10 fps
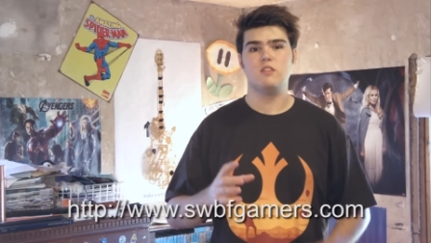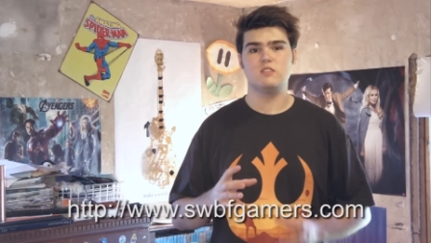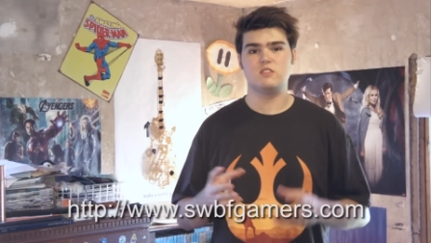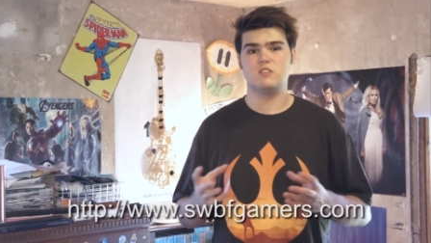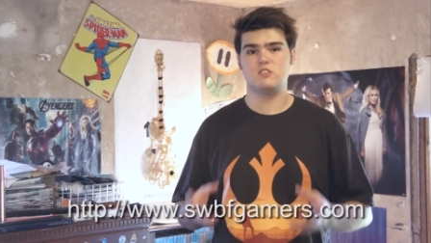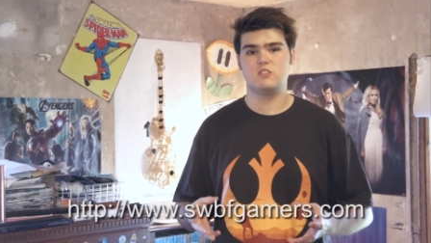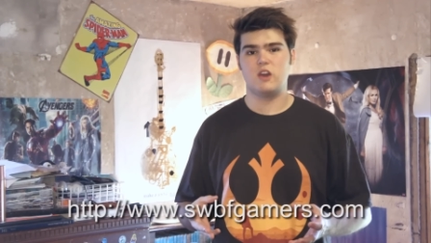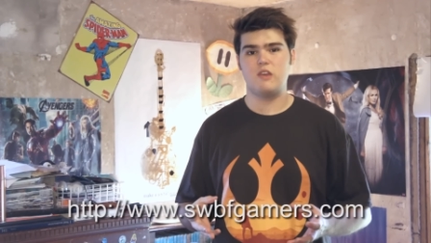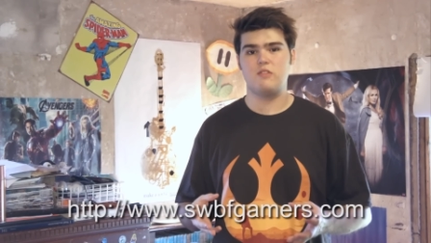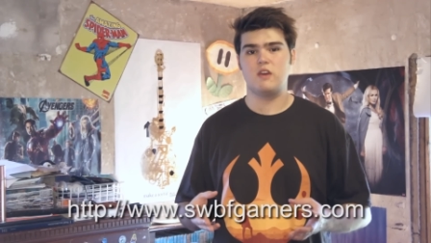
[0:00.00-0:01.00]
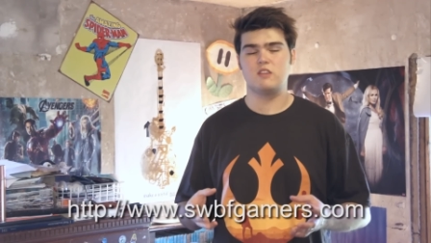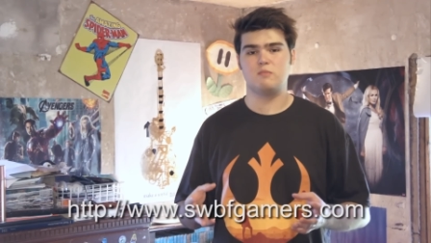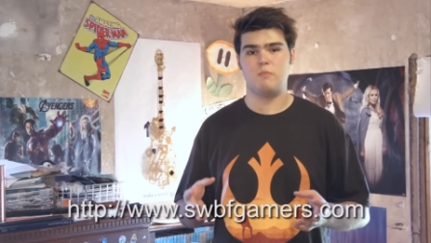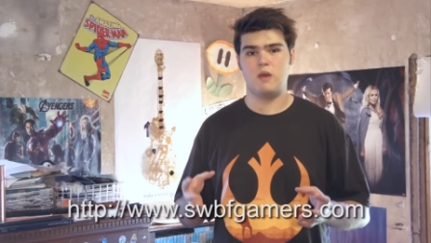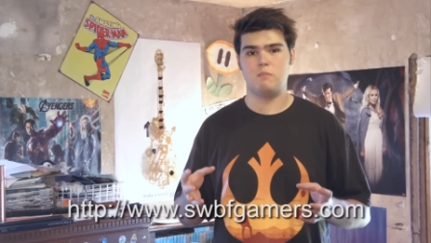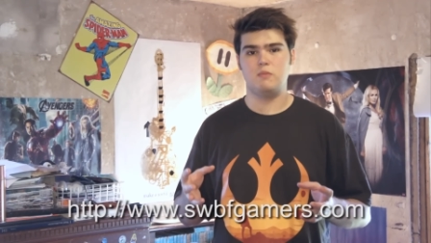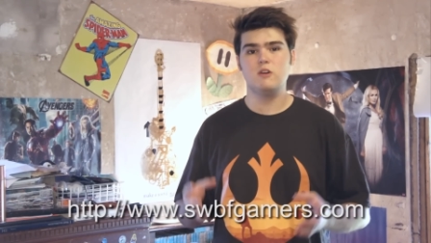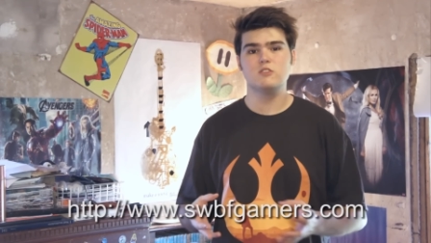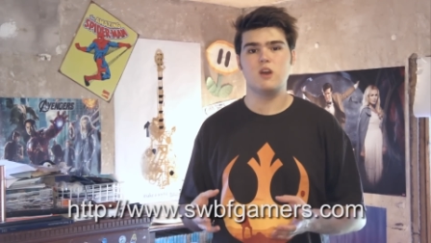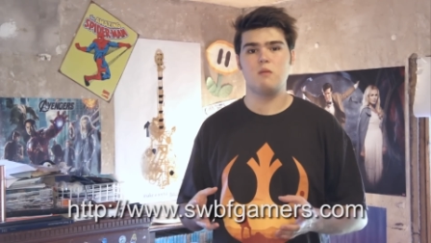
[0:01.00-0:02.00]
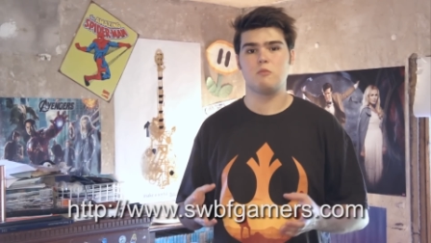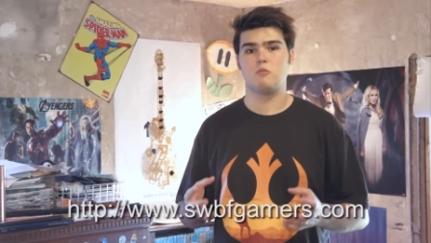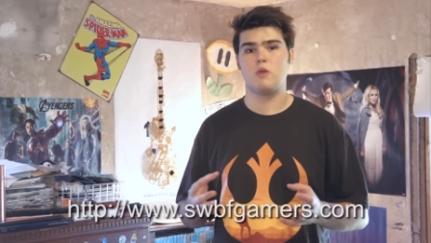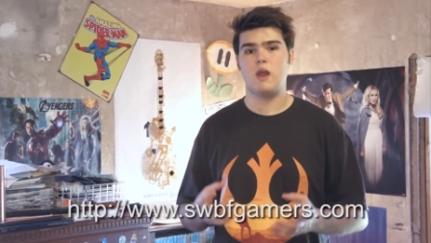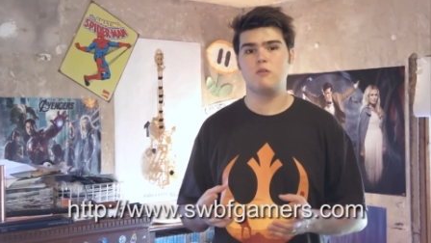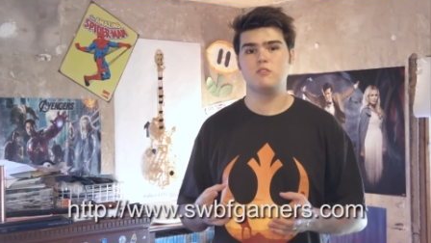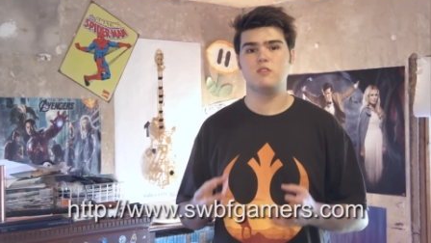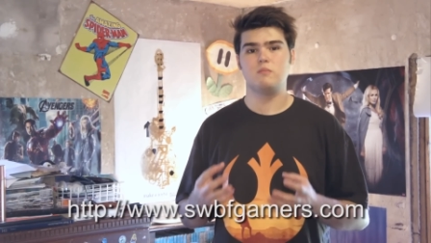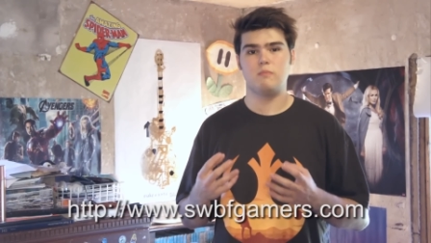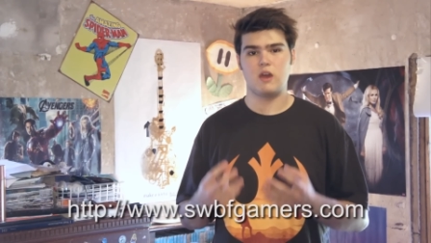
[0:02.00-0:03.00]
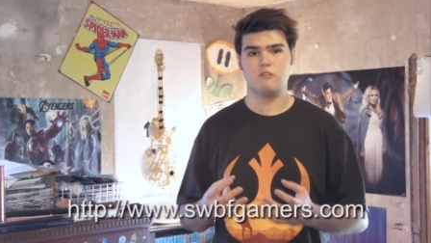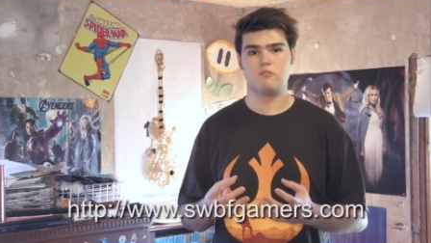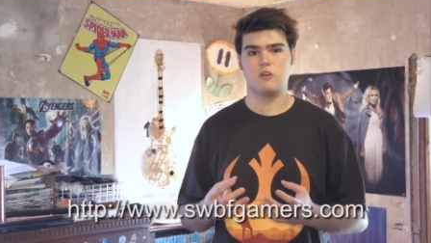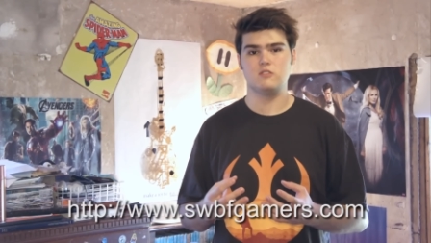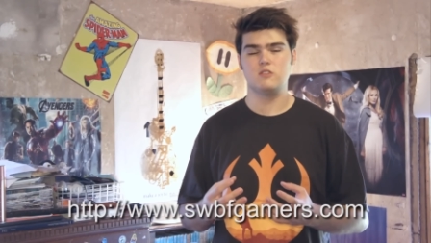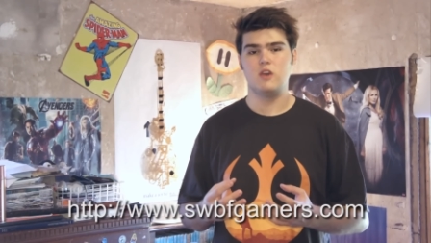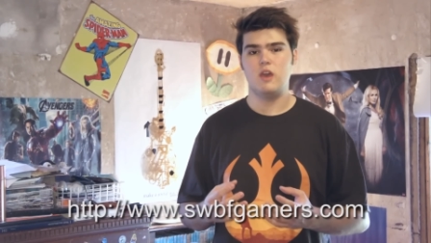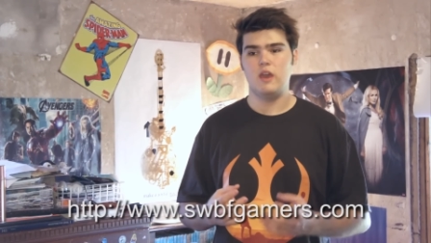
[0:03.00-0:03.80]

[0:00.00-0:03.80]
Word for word: This is a site that has been built up around Battlefront,